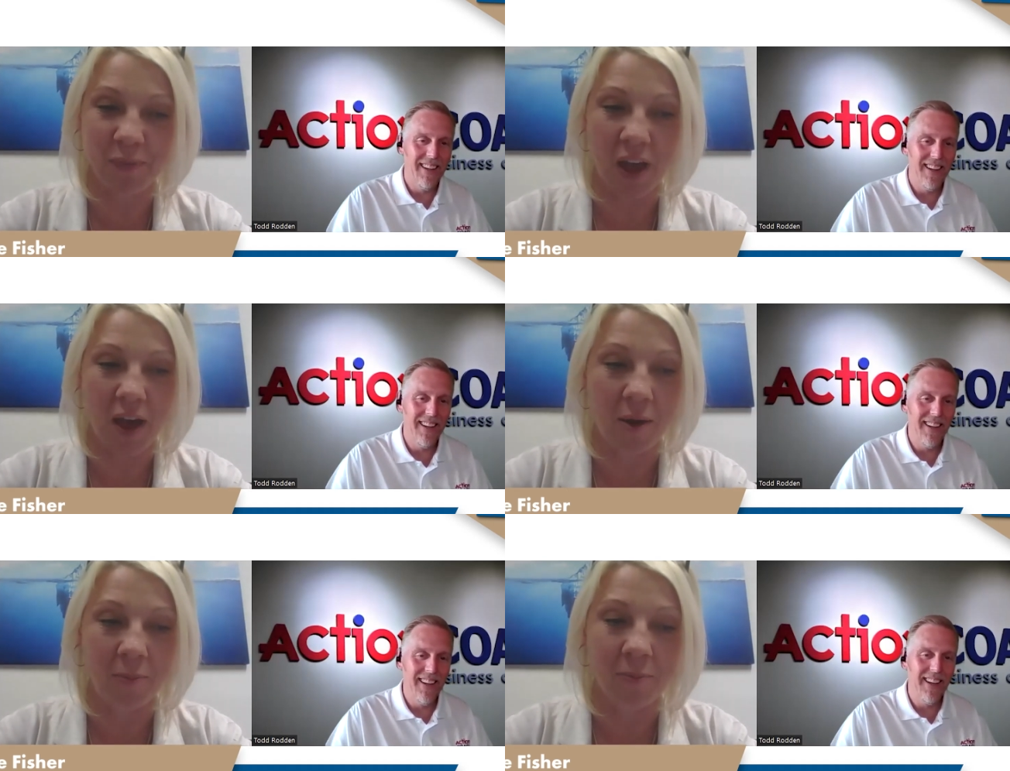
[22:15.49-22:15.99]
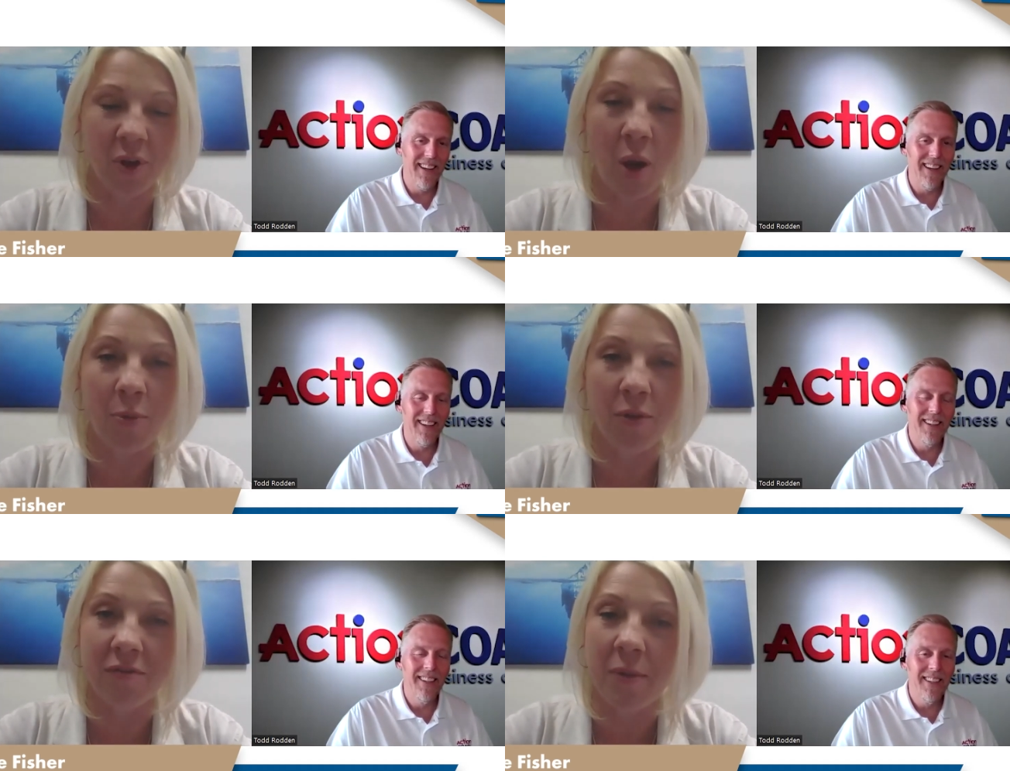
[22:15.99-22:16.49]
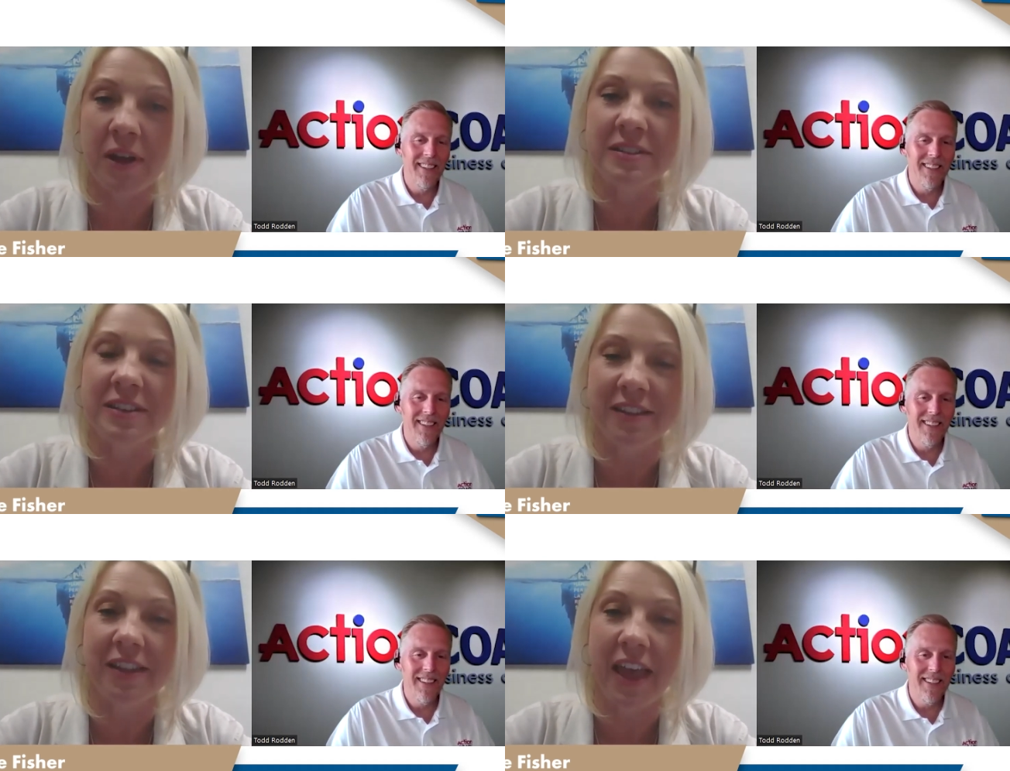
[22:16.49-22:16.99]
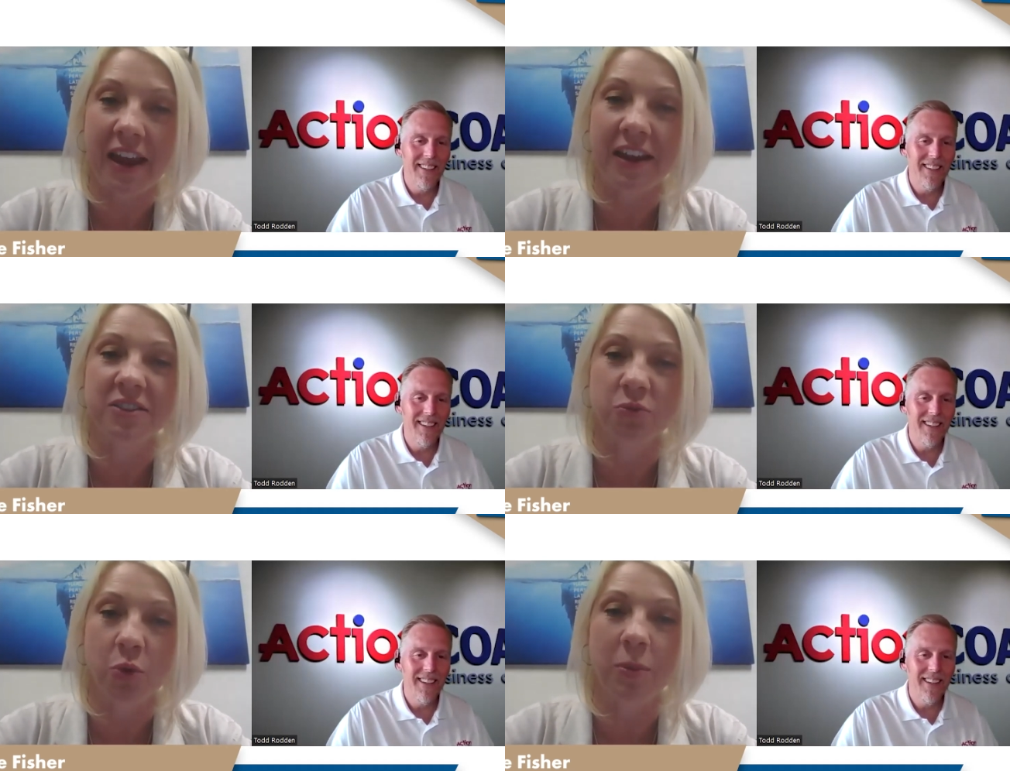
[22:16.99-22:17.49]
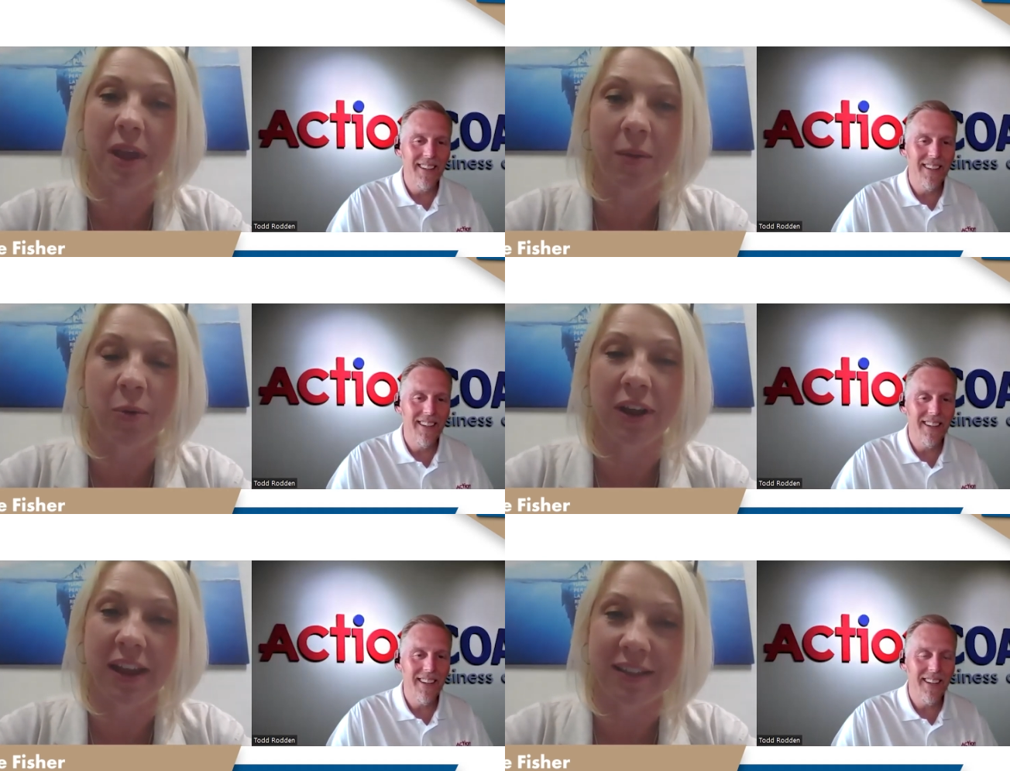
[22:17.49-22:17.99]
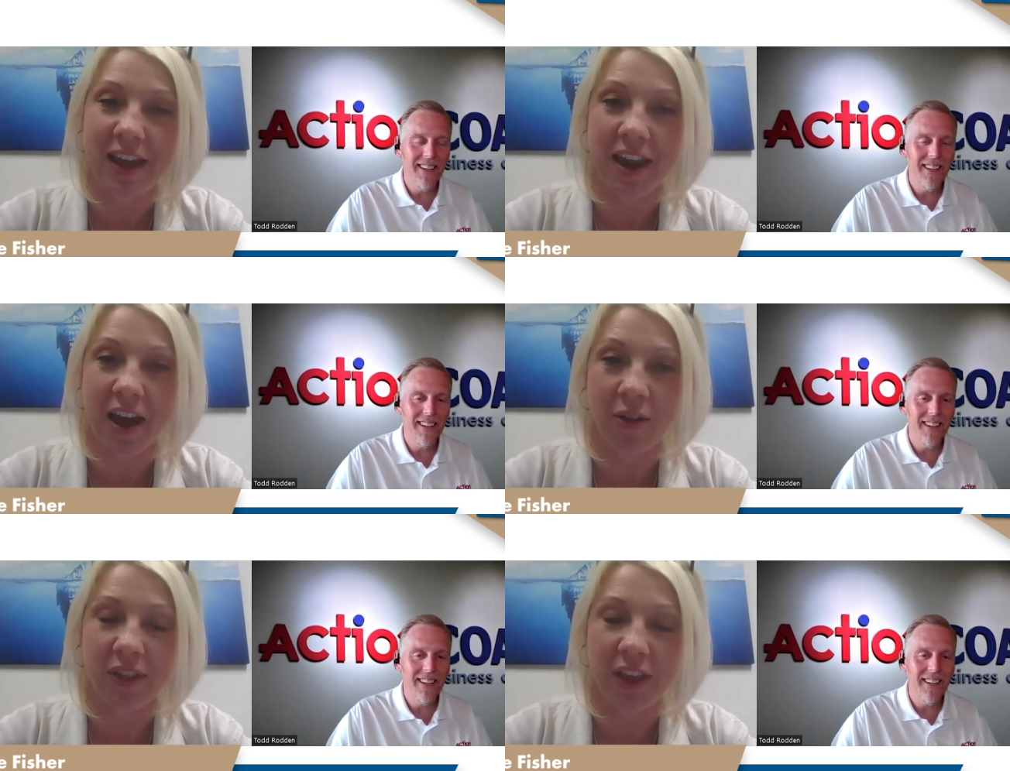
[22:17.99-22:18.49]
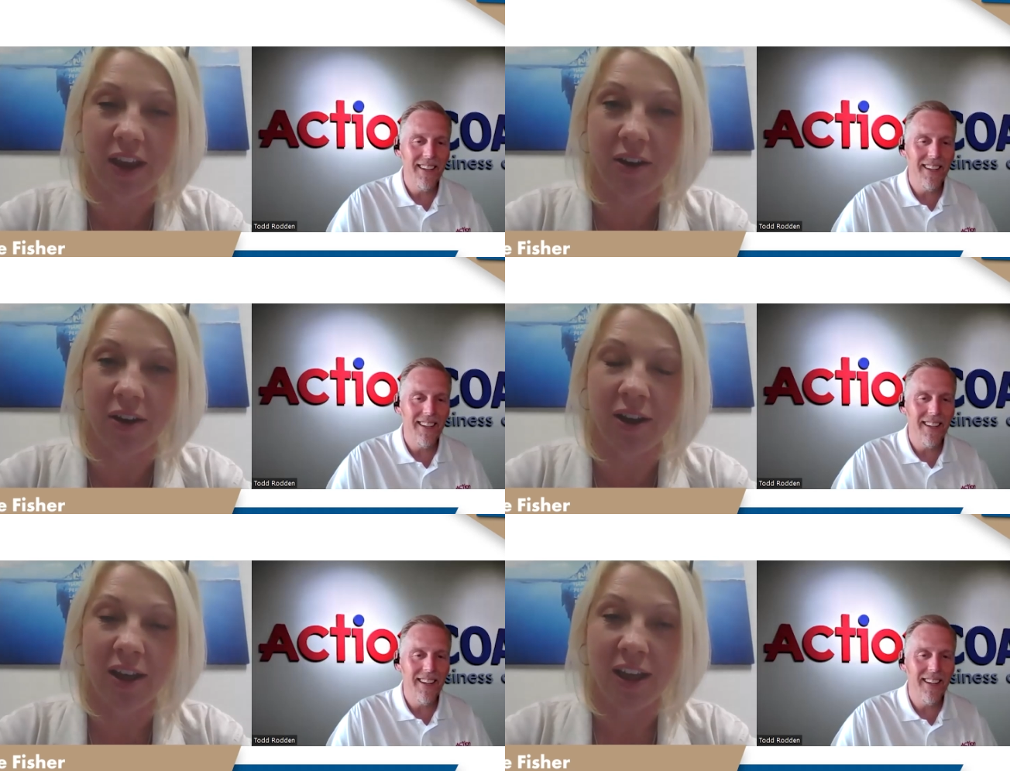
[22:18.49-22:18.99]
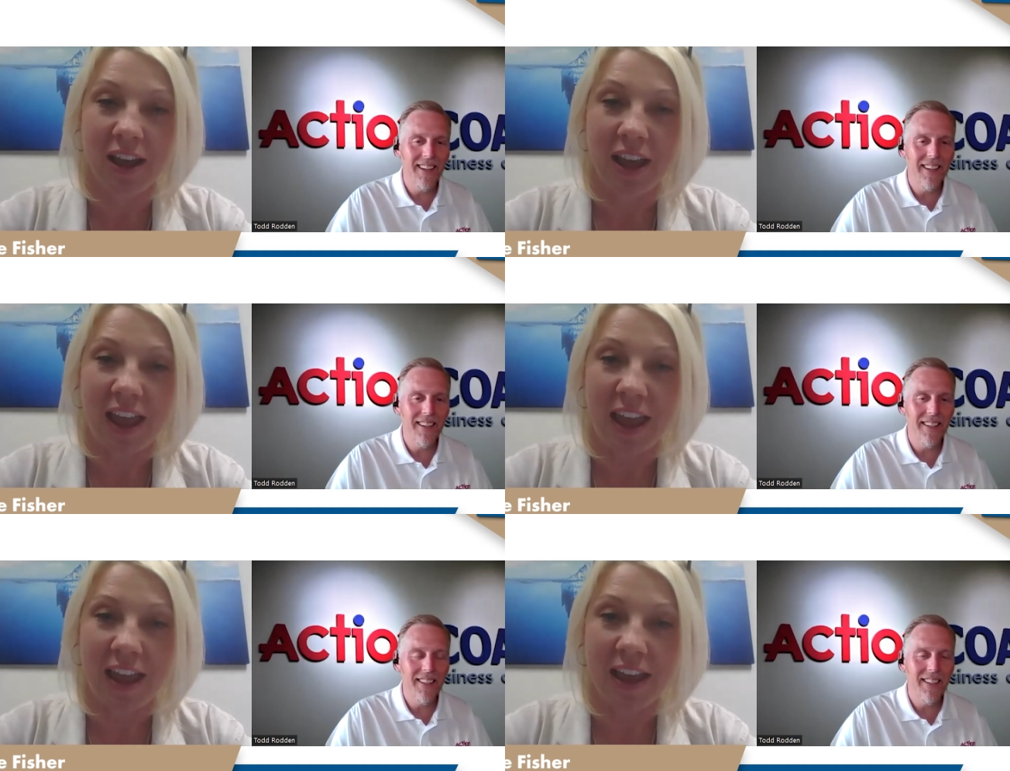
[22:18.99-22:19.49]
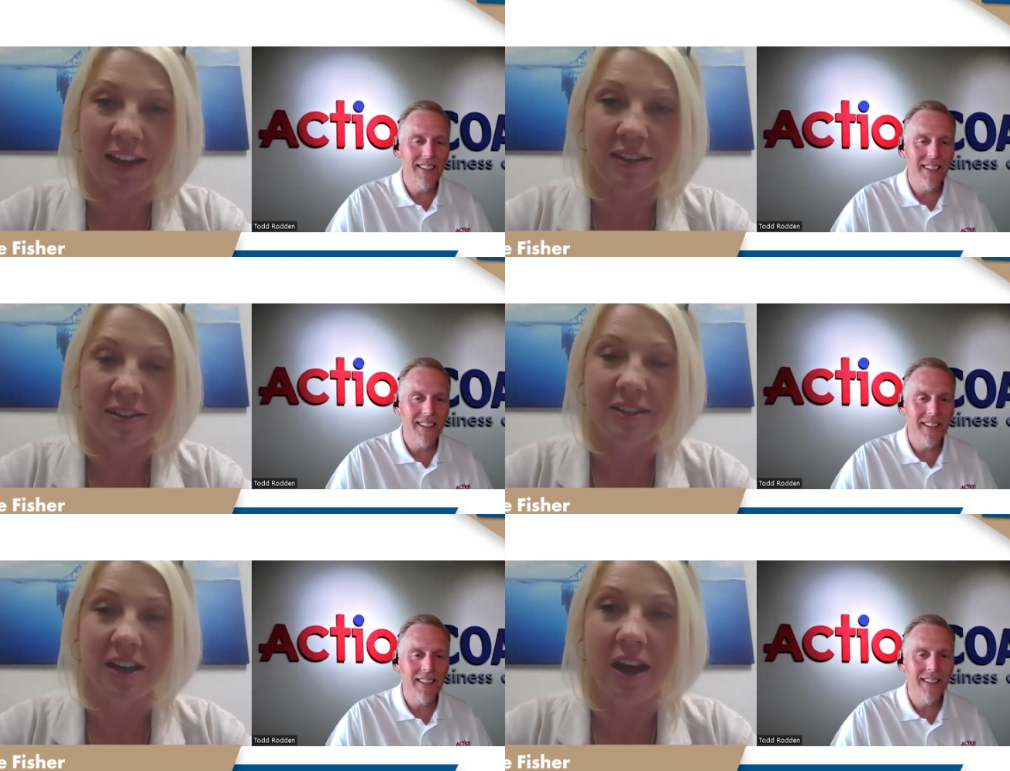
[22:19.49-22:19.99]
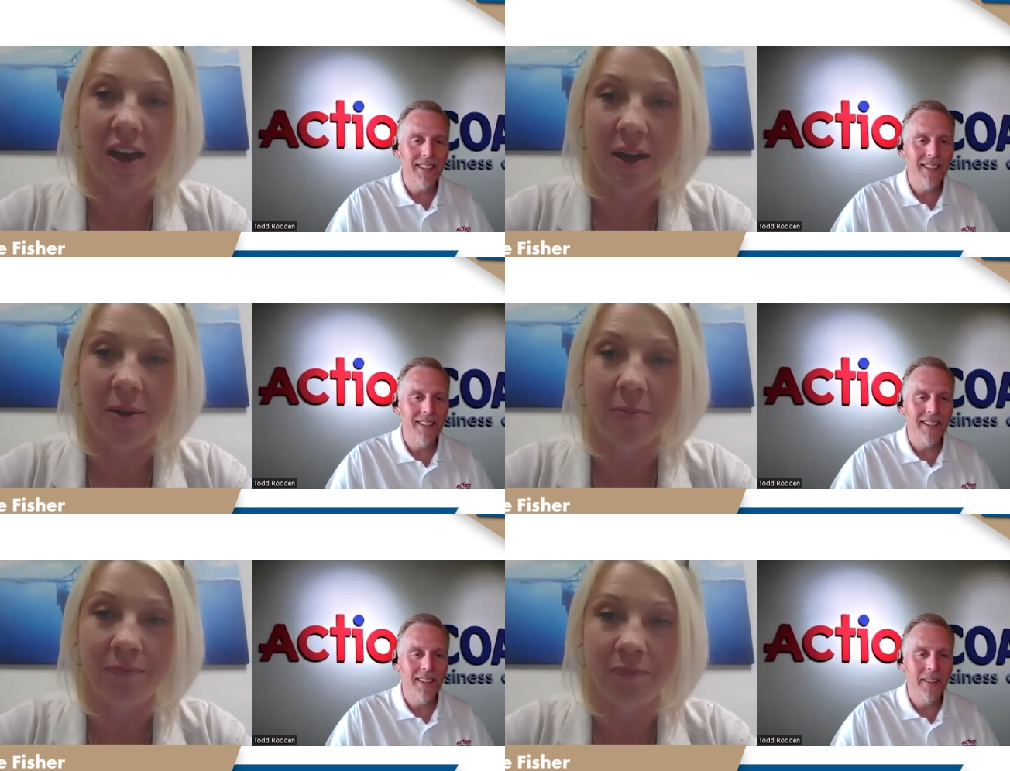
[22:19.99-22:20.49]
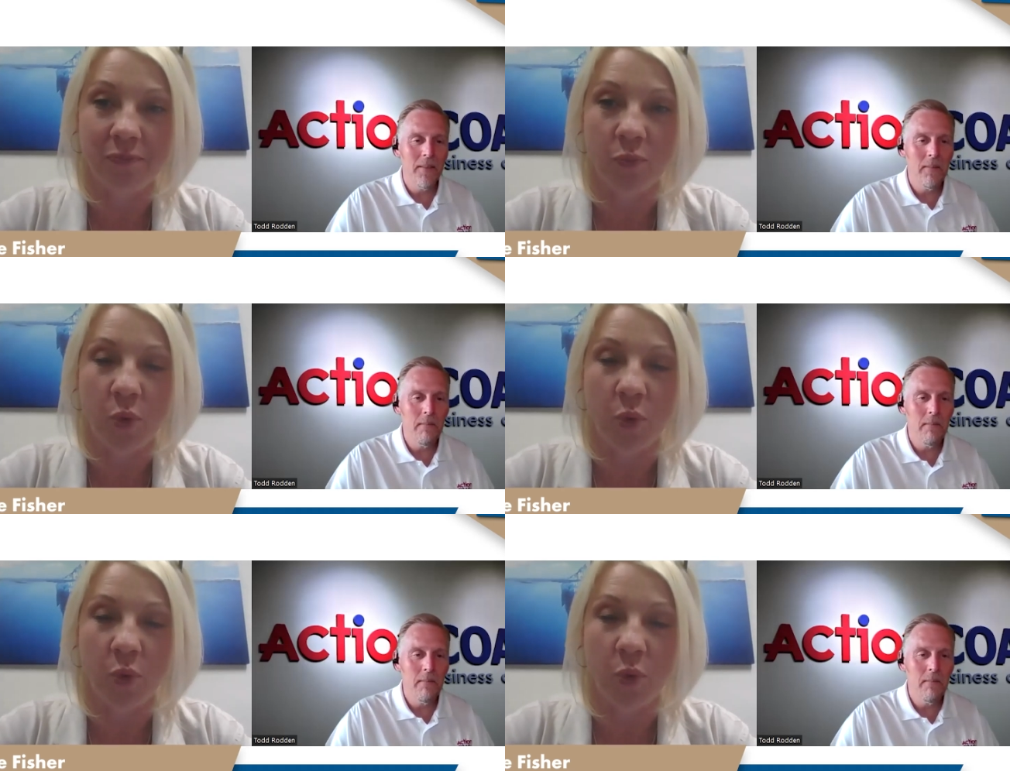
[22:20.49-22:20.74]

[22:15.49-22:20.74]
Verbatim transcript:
Speaker 1: um, couple of months at the latest, we'll be able to get that out there and um,